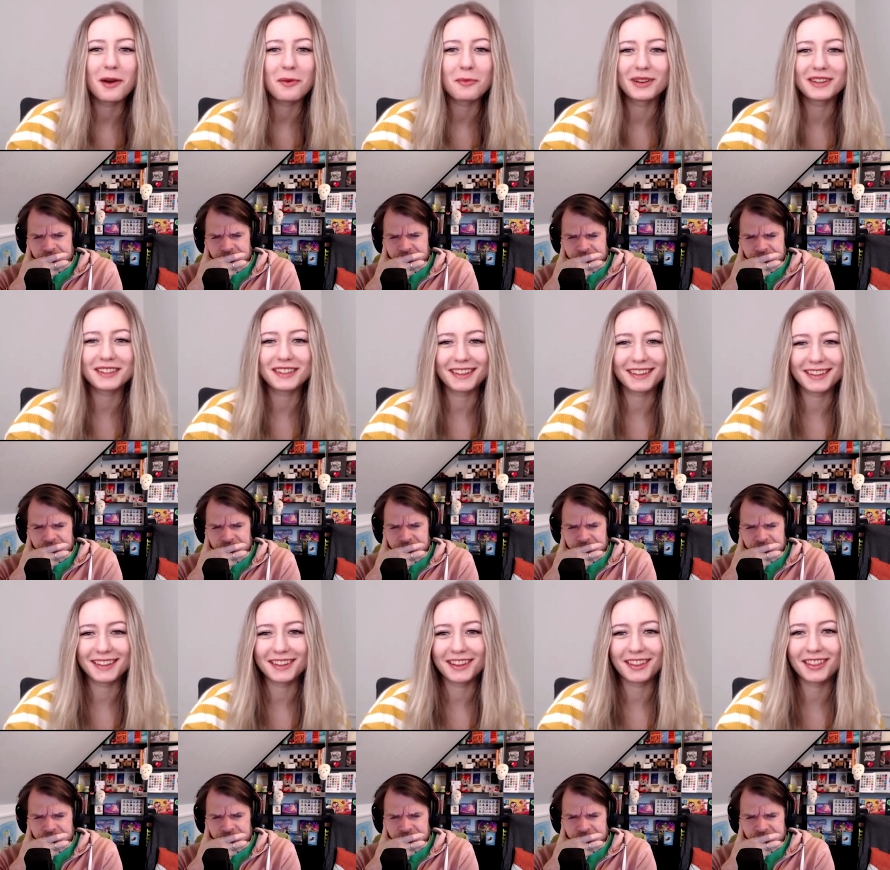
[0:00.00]
Speaker 1: But
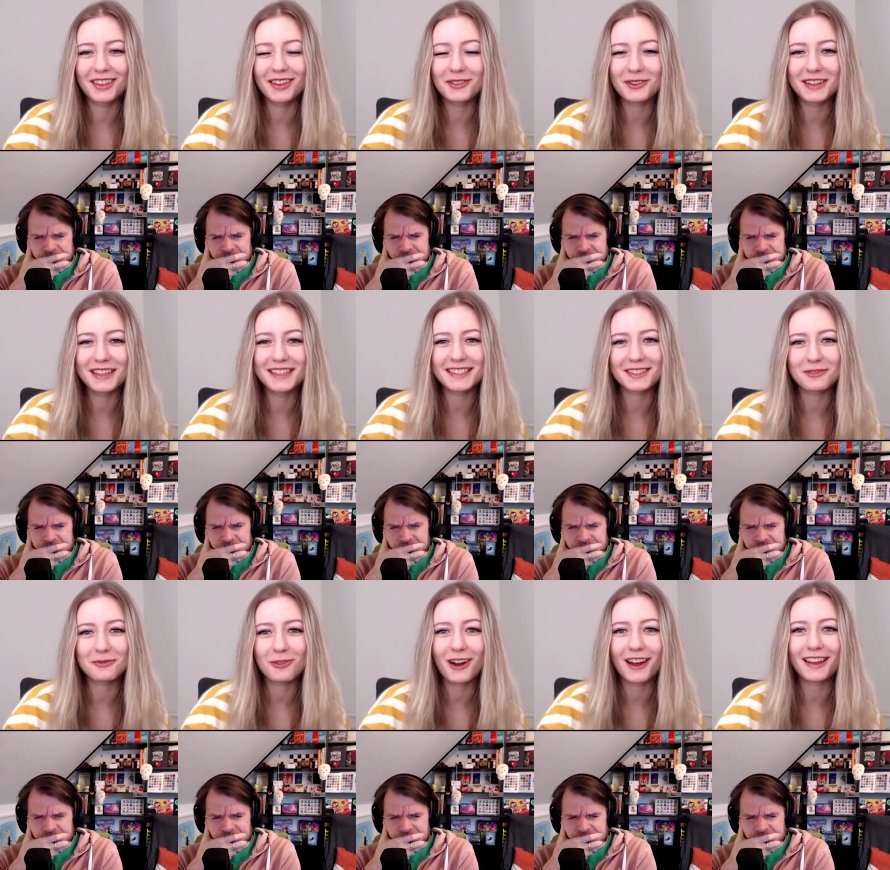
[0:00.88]
the
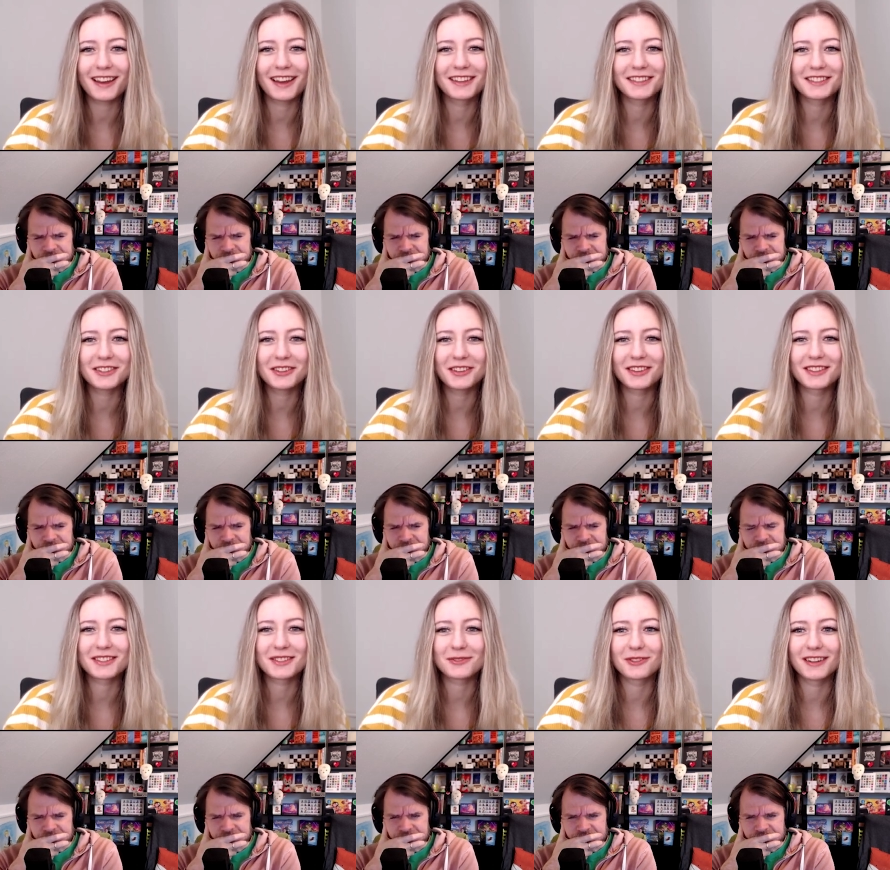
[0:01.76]
reason why I took
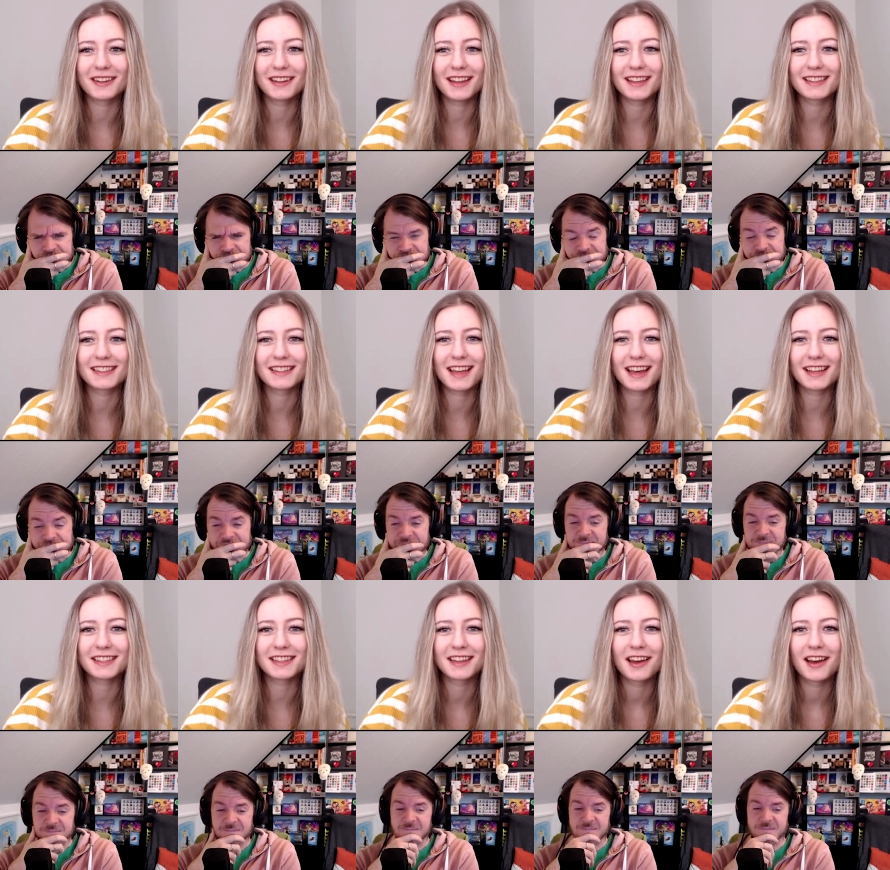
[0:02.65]
this one is
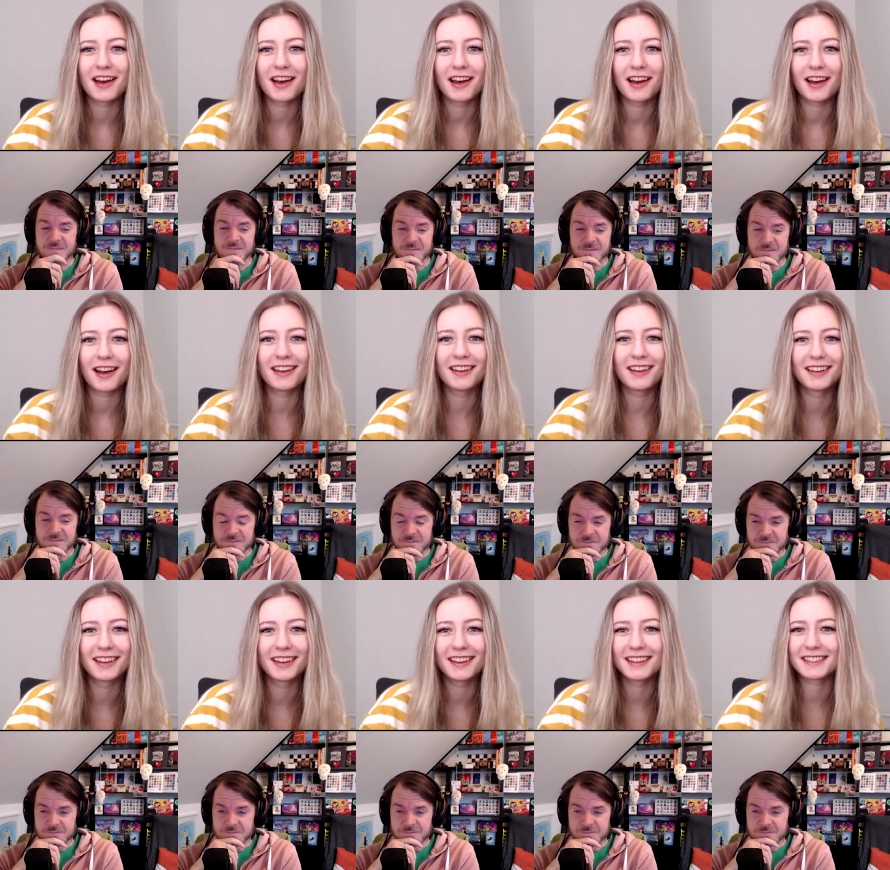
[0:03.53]
that
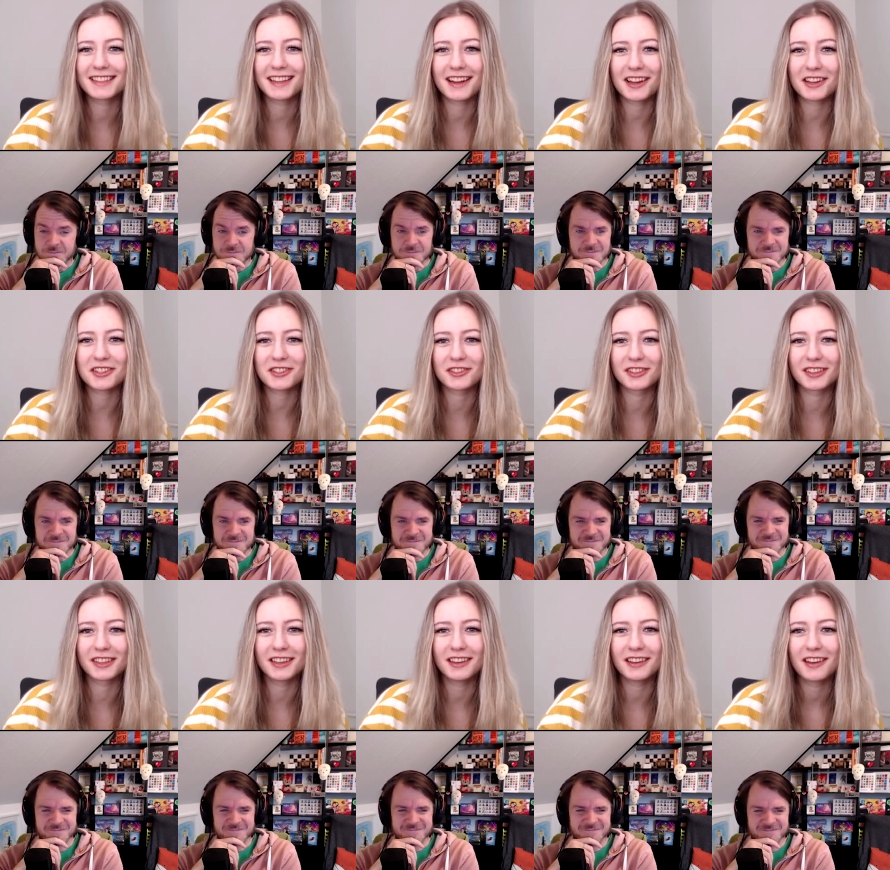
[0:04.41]

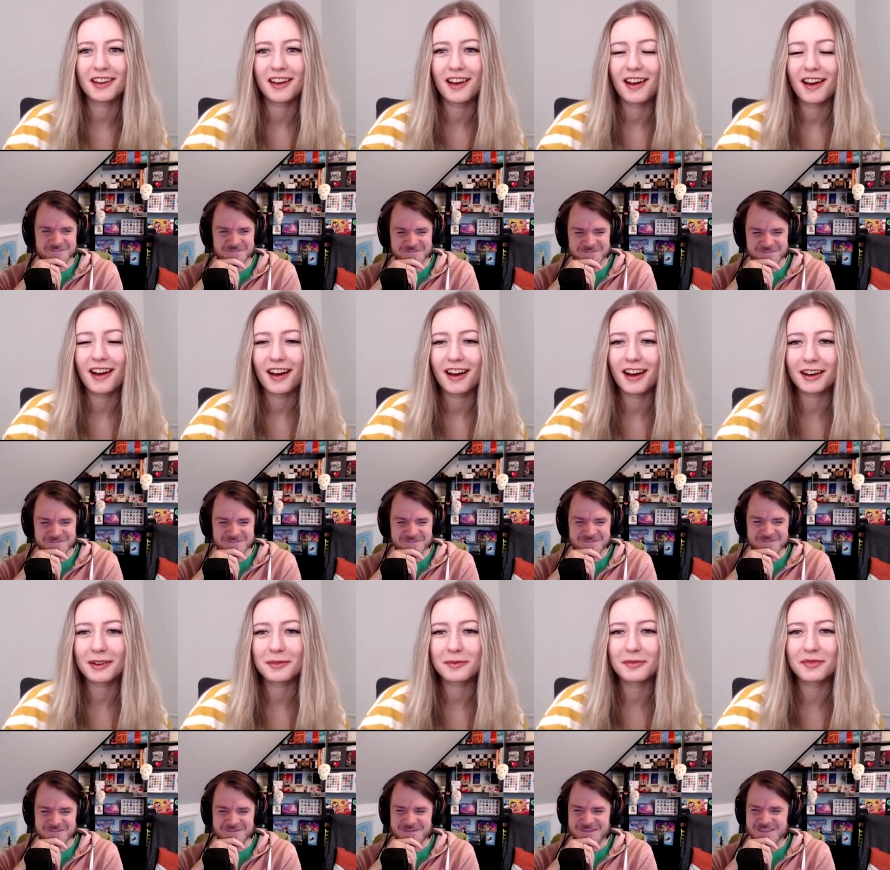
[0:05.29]
actually
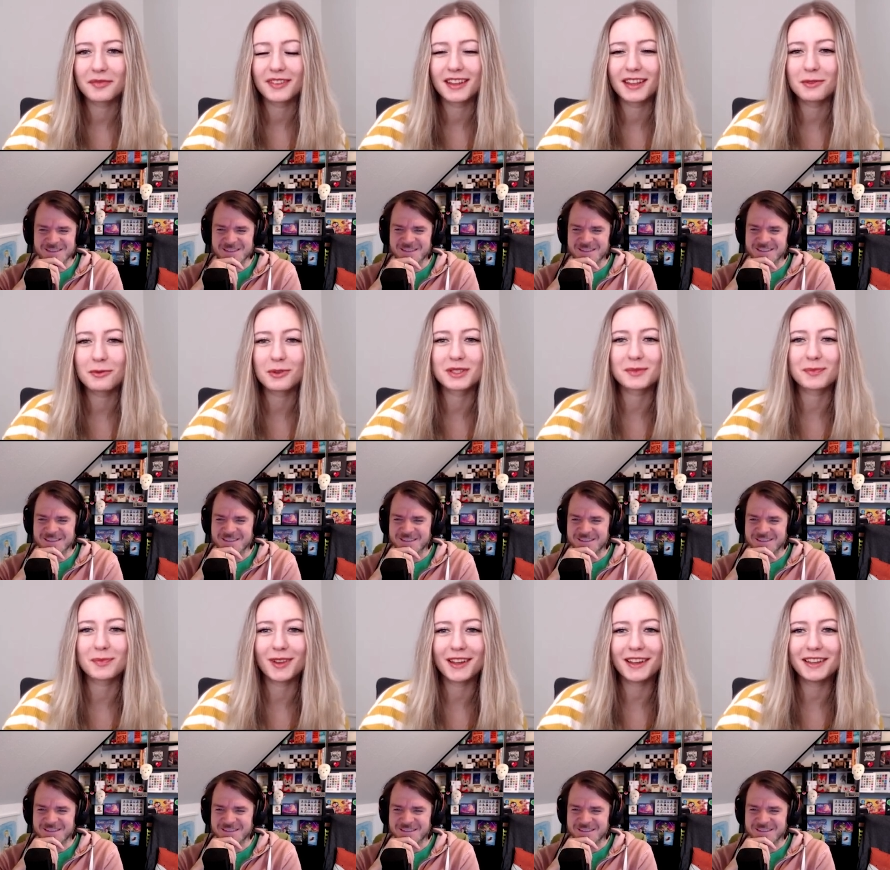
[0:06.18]
it was
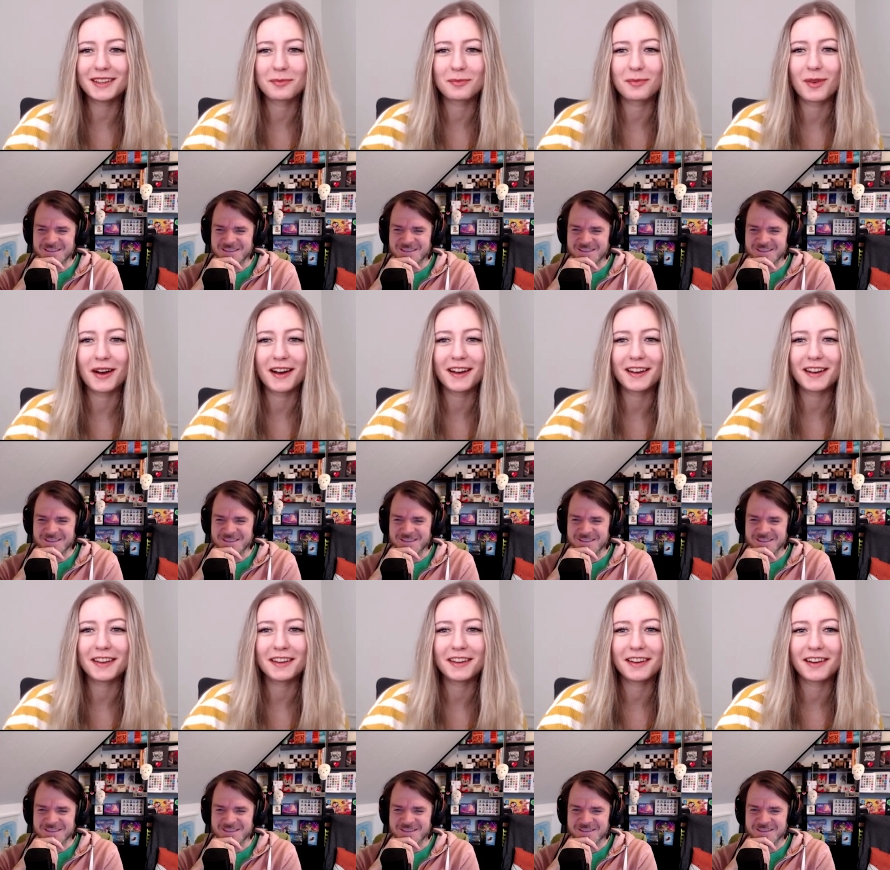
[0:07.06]
played
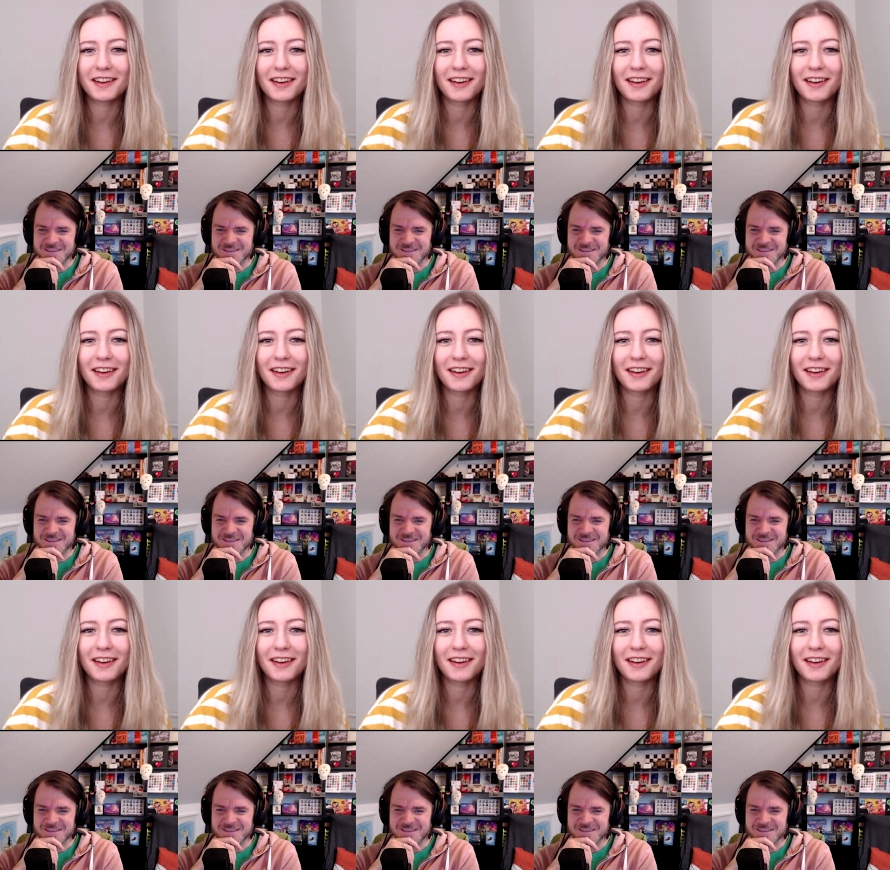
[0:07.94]
by